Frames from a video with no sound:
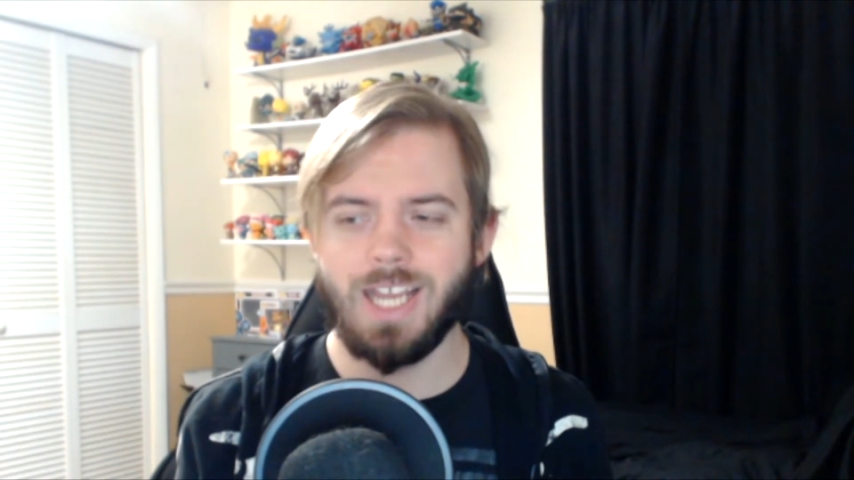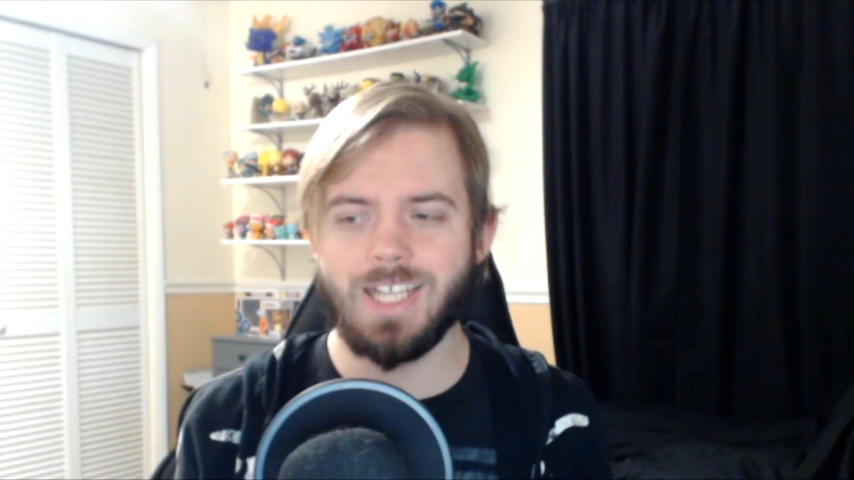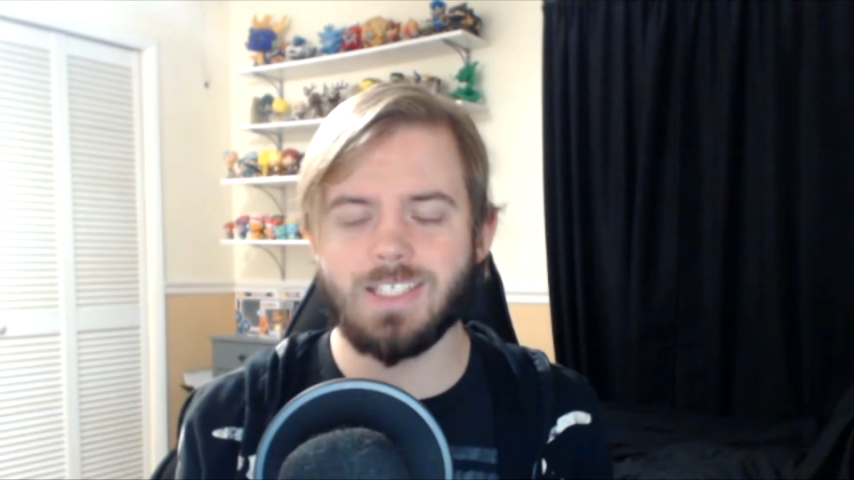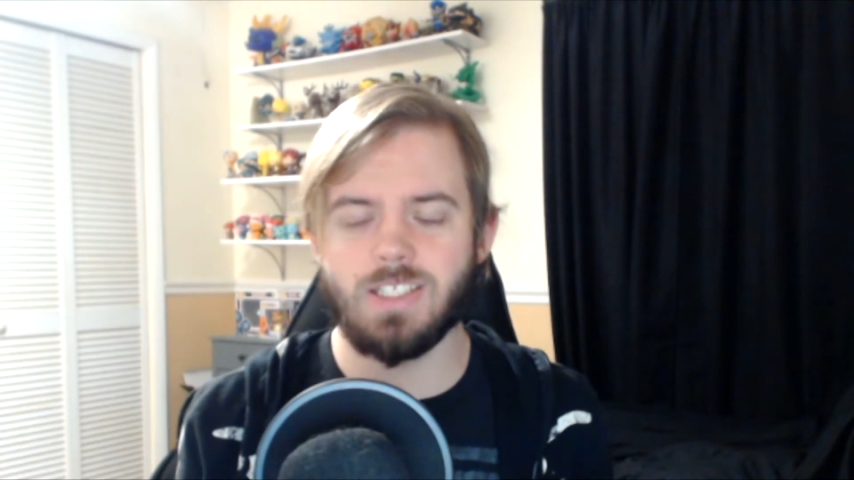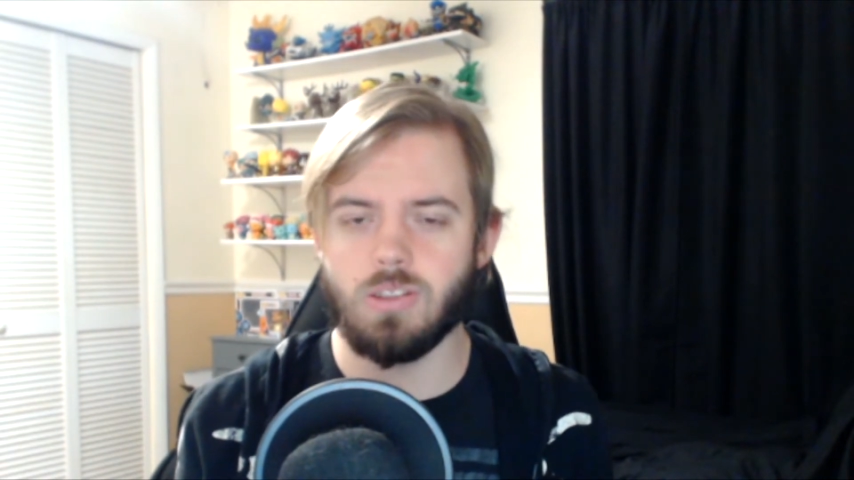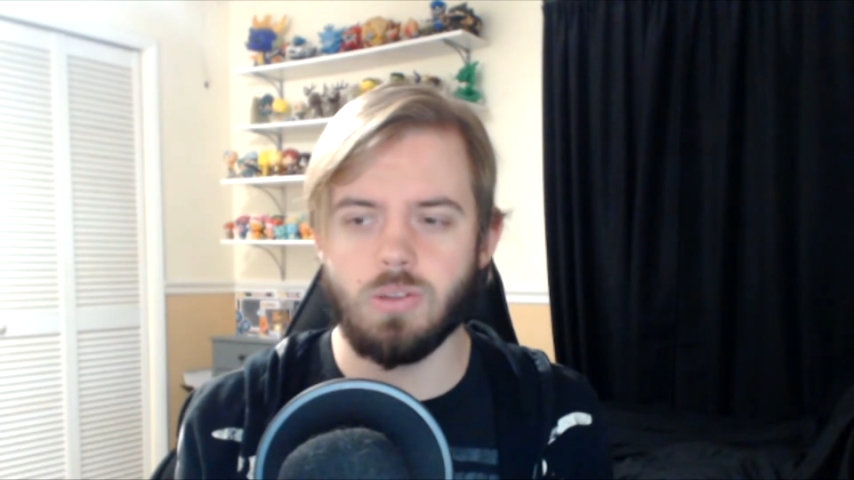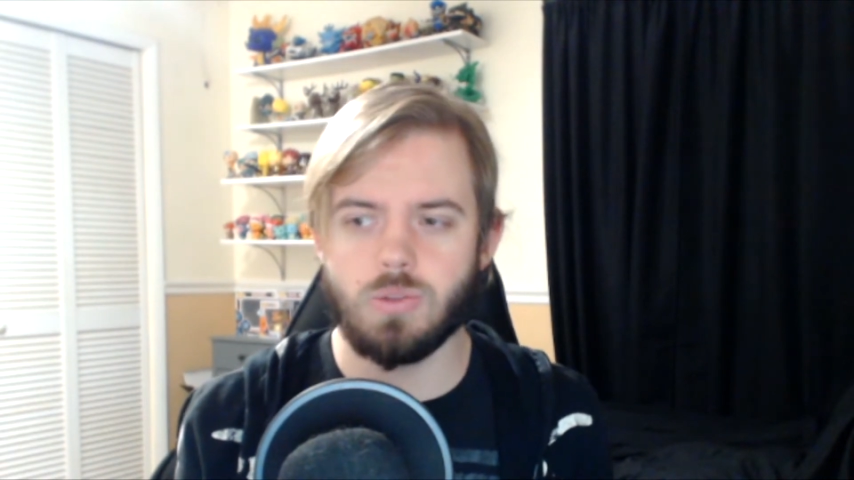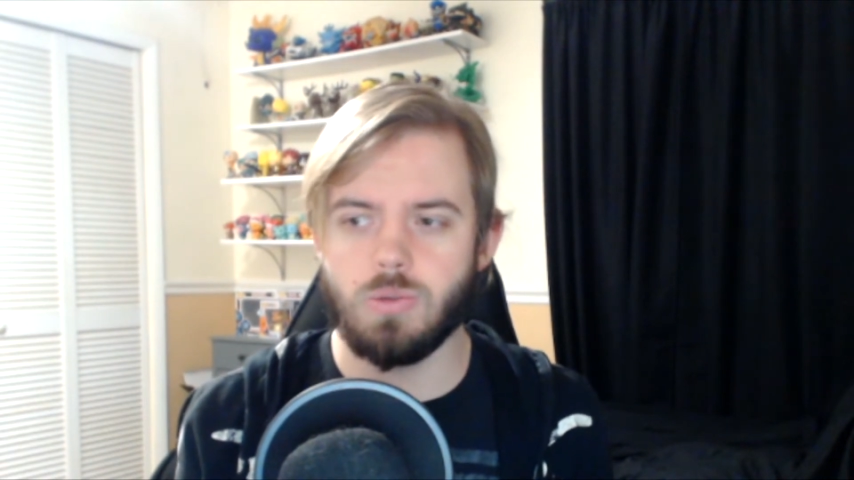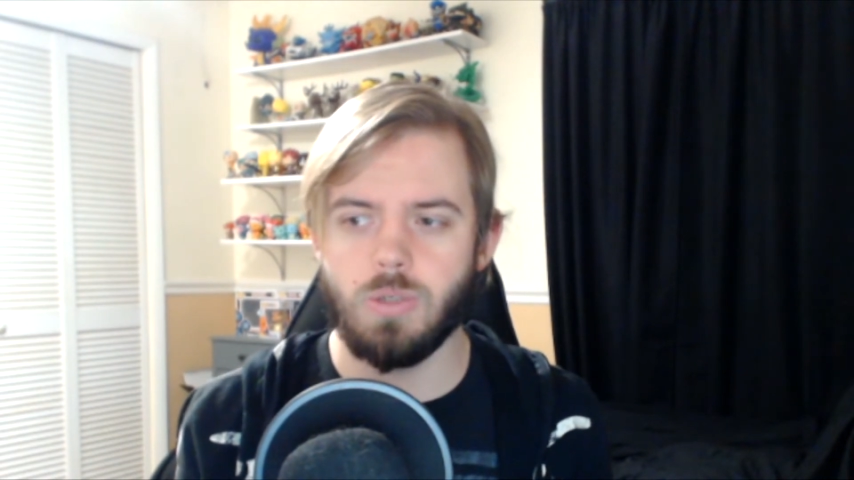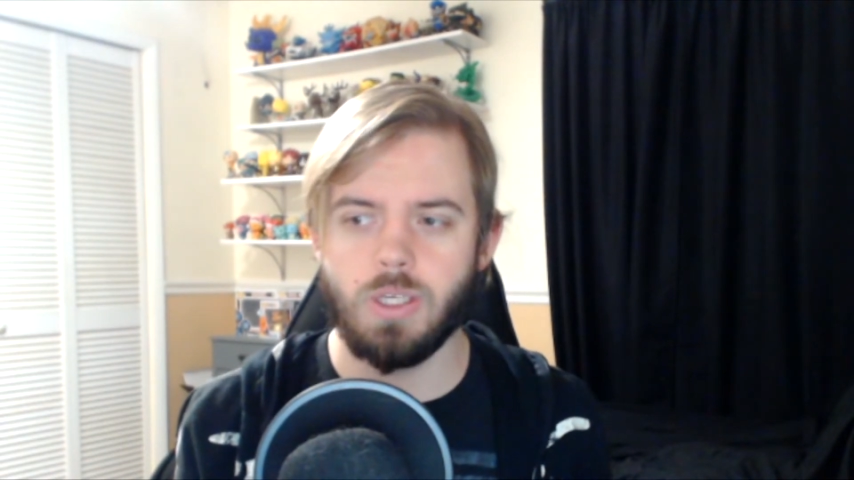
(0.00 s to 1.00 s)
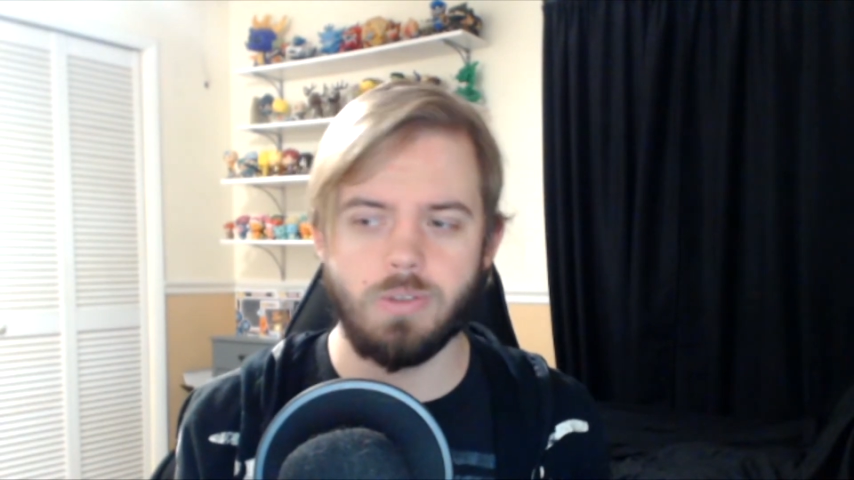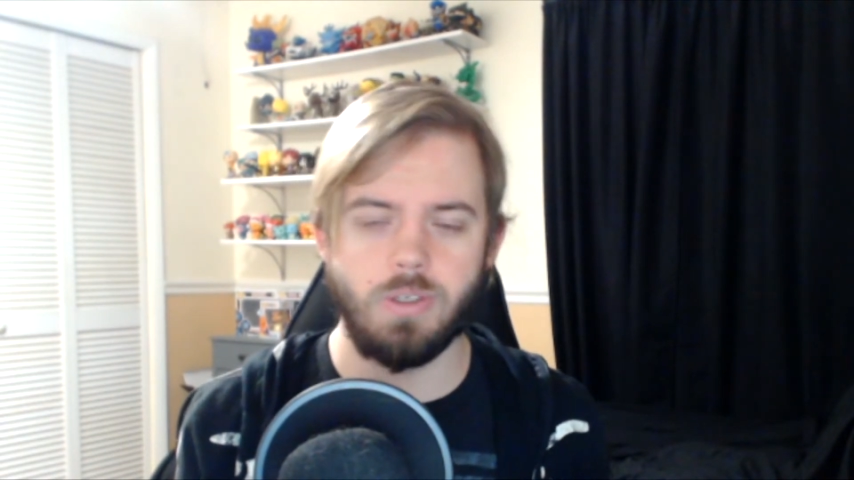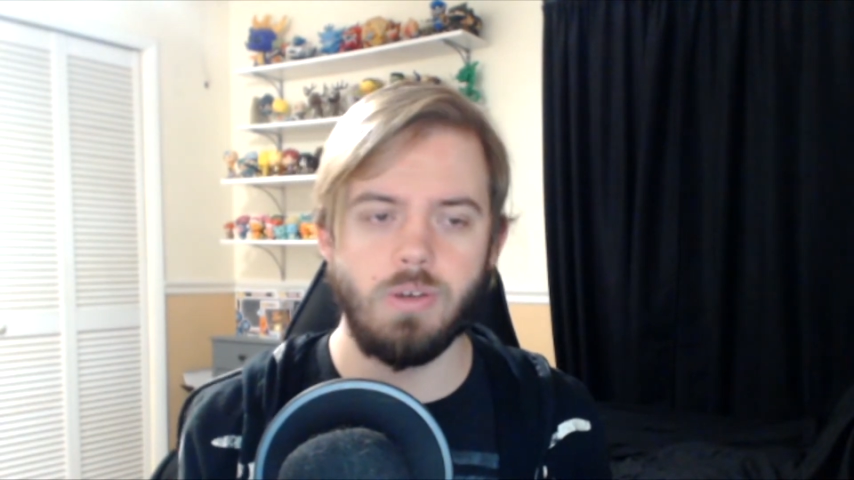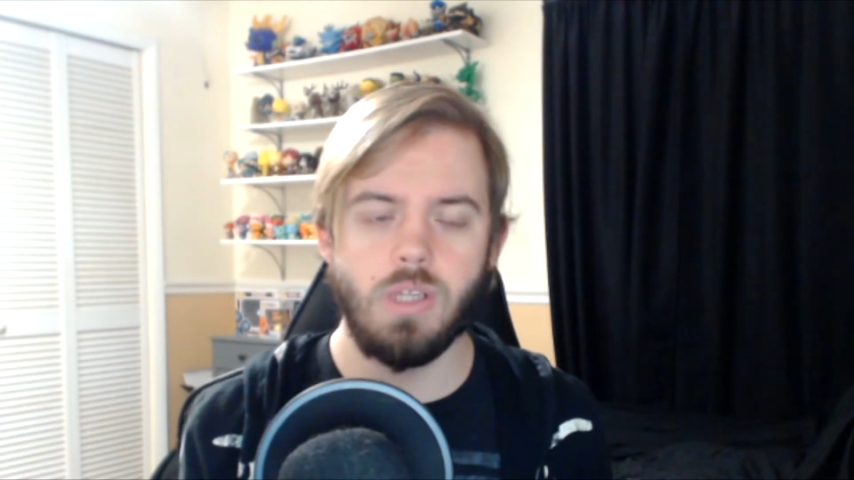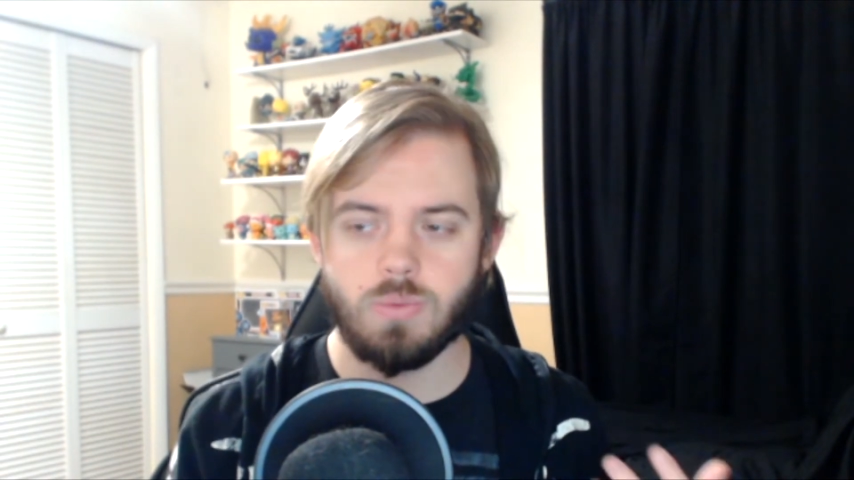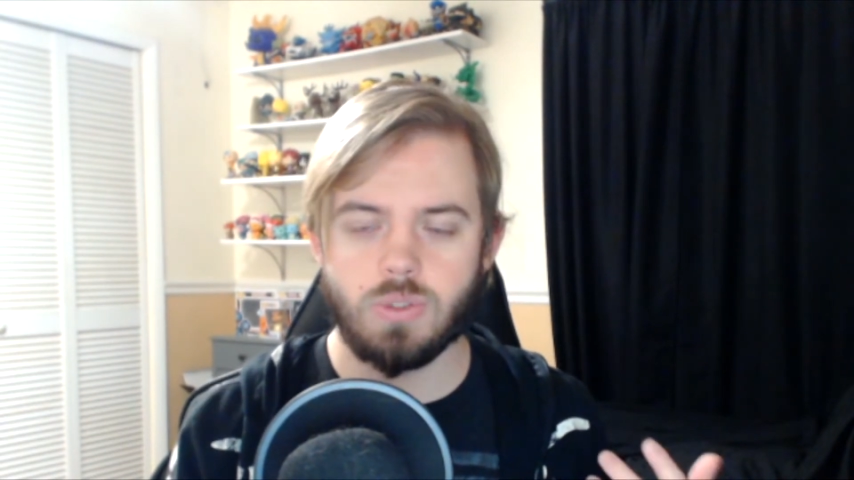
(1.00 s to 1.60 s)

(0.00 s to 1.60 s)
I guess because it looked cool, I don't know.